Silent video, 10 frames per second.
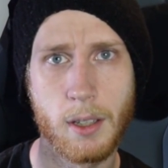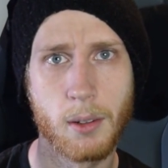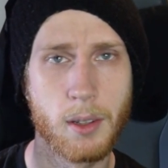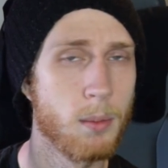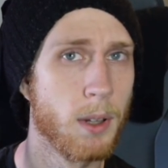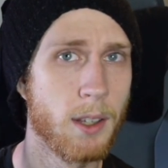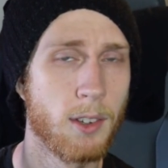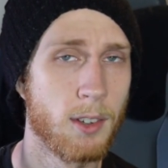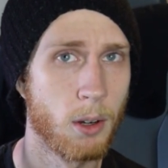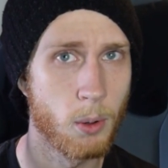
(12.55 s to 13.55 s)
only plays
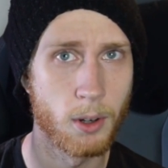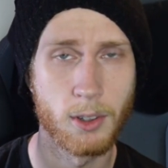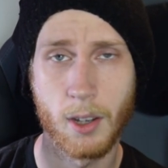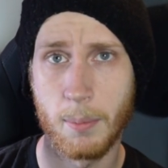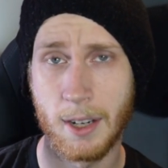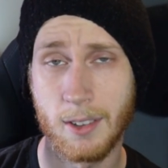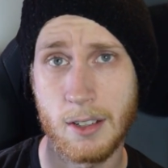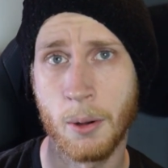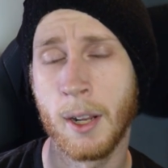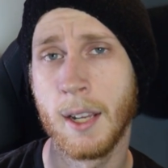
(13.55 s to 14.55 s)
Assetto Corsa
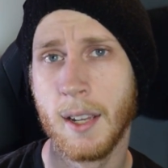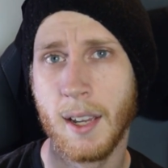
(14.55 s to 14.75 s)
Competizione,